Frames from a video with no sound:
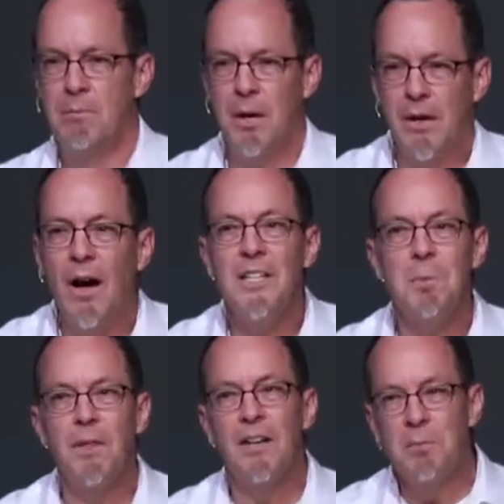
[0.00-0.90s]
but a
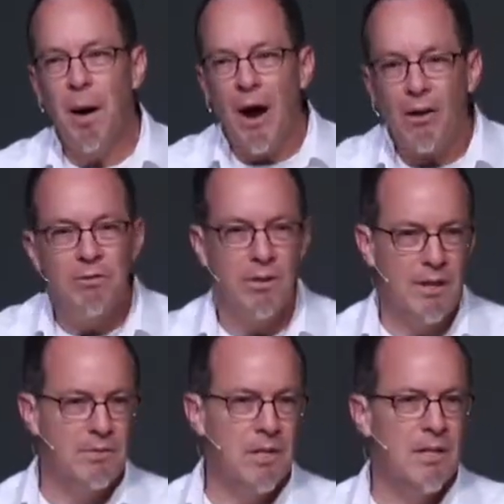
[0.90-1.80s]
gospel that is powerful
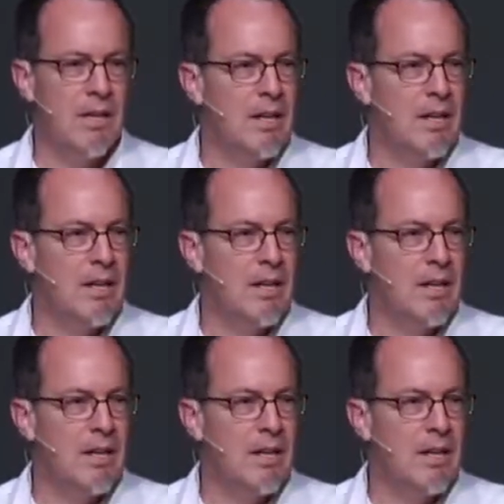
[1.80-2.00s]
enough to